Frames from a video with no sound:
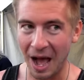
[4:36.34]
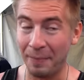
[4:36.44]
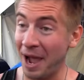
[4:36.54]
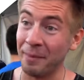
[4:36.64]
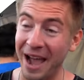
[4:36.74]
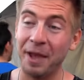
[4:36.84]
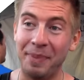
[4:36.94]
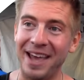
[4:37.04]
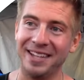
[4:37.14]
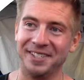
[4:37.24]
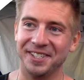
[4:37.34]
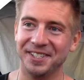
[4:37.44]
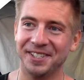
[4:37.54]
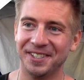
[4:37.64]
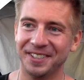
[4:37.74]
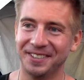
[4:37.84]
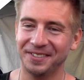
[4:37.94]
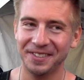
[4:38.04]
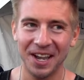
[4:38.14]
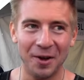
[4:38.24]
by Mike Pence,
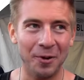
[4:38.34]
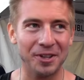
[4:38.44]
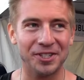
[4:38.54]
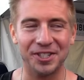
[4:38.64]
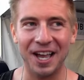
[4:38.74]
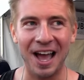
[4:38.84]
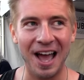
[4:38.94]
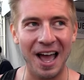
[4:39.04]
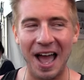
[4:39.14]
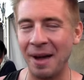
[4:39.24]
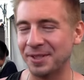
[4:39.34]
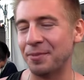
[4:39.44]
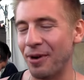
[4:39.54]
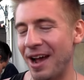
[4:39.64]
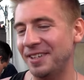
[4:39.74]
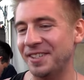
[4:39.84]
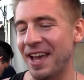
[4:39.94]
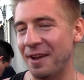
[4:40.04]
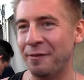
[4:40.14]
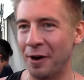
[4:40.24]
which I'm surprised
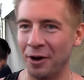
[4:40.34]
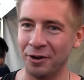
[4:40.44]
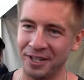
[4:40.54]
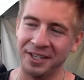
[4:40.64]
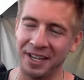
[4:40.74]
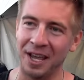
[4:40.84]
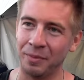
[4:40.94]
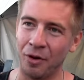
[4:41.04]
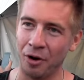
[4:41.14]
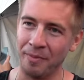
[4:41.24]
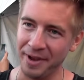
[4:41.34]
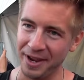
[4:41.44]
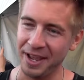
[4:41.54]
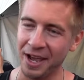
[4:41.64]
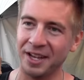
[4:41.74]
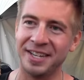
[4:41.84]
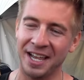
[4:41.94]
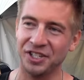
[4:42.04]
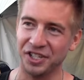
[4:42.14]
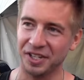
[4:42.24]
that photo didn't get more media
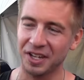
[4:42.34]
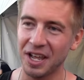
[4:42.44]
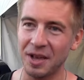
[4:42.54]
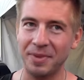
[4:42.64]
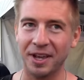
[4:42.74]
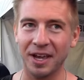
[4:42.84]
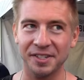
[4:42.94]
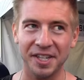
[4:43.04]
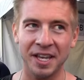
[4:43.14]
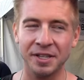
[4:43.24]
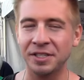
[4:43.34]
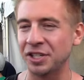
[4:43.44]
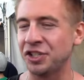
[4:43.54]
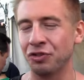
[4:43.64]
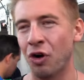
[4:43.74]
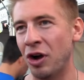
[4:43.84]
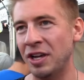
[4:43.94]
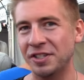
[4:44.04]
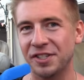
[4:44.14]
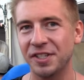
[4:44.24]
attention, because it
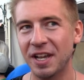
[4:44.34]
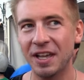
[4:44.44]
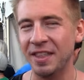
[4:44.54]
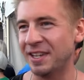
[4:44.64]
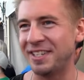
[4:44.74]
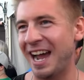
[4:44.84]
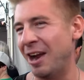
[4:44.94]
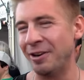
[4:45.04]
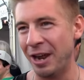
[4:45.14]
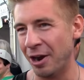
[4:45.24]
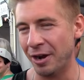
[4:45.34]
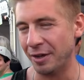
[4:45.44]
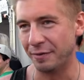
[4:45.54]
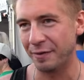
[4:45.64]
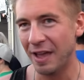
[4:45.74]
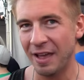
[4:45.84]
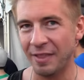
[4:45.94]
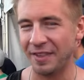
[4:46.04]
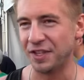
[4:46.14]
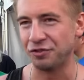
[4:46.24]
destroys the entire narrative
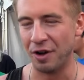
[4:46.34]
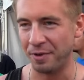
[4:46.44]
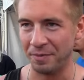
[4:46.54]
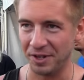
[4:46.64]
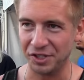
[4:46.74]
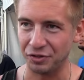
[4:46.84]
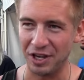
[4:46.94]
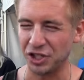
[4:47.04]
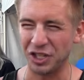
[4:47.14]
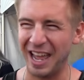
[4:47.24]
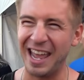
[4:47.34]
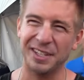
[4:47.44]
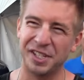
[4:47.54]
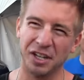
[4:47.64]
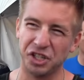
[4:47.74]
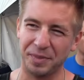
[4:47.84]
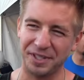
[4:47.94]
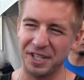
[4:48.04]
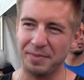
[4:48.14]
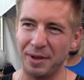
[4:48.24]
that the Trump administration hates
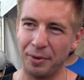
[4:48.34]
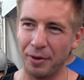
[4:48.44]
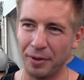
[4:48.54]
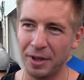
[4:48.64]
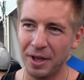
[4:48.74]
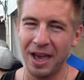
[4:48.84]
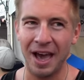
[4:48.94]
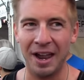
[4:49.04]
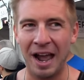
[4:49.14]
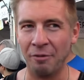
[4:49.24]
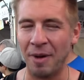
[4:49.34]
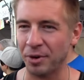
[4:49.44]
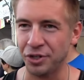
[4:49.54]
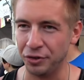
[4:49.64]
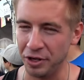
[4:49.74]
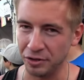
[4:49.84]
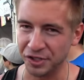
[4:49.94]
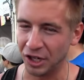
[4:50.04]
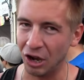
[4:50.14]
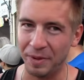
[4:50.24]
LGBT people. And I remember 2 years
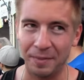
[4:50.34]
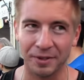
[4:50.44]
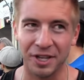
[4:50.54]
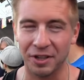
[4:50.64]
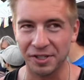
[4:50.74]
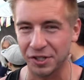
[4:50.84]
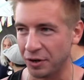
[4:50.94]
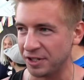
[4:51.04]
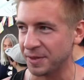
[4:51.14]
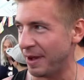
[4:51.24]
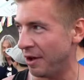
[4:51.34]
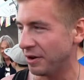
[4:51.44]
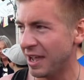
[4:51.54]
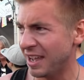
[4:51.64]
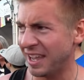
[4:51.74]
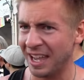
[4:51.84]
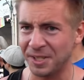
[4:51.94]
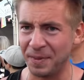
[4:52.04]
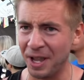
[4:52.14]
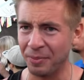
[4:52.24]
ago people telling stories about
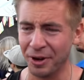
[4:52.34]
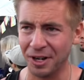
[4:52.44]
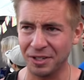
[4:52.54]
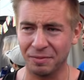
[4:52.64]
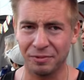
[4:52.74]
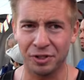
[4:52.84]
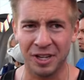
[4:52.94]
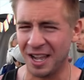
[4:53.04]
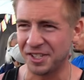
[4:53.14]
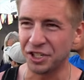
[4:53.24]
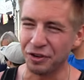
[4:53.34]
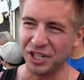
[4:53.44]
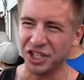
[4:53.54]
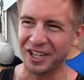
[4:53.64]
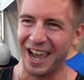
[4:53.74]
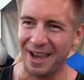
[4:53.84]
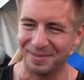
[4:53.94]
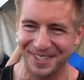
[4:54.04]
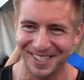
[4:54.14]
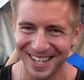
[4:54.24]
gays being put in concentration
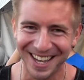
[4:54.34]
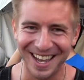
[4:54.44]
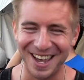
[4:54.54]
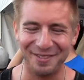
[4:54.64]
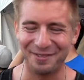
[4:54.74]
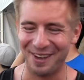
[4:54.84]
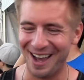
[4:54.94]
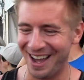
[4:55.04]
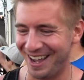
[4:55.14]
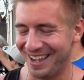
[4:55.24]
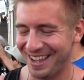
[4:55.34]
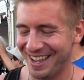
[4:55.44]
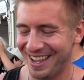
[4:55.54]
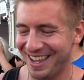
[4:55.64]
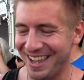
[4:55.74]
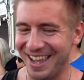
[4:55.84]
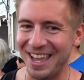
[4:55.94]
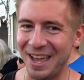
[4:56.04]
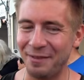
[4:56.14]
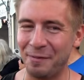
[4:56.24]
camps
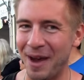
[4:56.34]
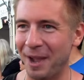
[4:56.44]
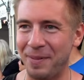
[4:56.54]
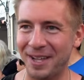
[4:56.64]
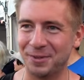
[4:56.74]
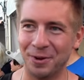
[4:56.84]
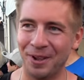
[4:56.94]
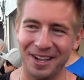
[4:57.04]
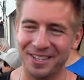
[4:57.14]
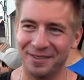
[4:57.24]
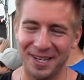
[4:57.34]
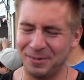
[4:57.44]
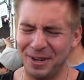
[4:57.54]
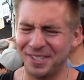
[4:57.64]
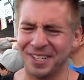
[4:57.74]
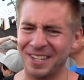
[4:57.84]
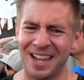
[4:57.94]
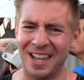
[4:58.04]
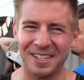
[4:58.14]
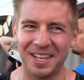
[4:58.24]
if Mike Pence were elected vice president.
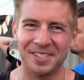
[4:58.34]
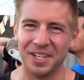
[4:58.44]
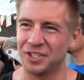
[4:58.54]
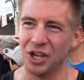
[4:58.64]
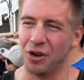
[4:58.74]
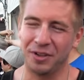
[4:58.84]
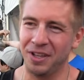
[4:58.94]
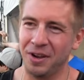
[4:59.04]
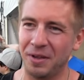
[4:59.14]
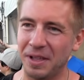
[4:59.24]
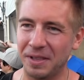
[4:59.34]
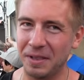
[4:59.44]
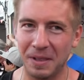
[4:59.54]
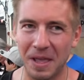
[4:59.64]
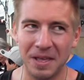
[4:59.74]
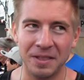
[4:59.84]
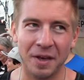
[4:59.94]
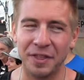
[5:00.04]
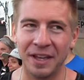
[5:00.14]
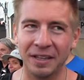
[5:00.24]
It's a joke, you know.
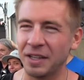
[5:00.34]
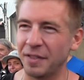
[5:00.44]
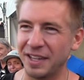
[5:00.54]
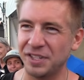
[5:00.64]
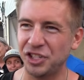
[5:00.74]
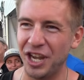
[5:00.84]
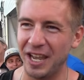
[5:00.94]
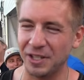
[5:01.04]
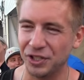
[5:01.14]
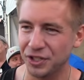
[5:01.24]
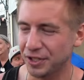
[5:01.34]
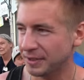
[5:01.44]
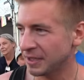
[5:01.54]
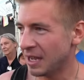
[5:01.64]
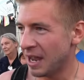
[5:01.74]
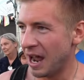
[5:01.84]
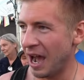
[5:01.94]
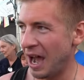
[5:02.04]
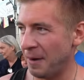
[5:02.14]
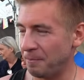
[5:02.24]
nothing has changed.
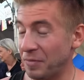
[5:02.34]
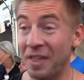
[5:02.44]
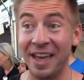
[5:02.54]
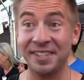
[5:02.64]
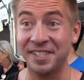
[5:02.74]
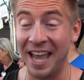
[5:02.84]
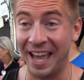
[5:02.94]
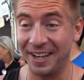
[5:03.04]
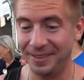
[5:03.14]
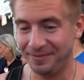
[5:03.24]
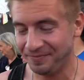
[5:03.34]
That said,